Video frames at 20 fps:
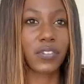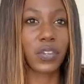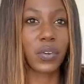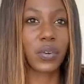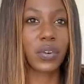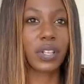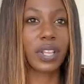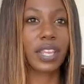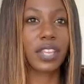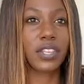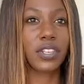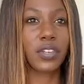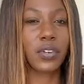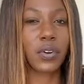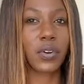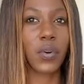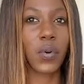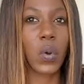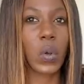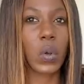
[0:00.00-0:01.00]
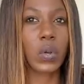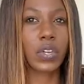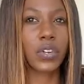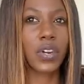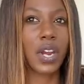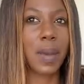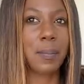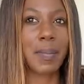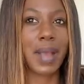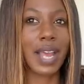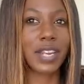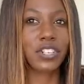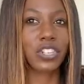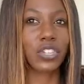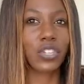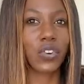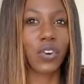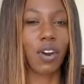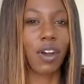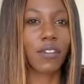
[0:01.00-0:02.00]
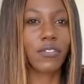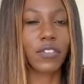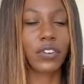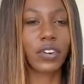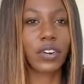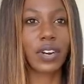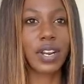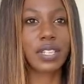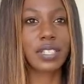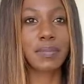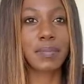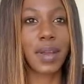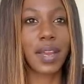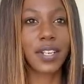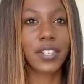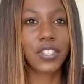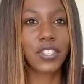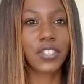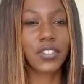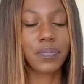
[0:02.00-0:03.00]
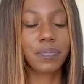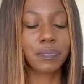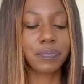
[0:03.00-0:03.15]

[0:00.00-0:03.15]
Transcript: your, like, you're not matching their offer as much.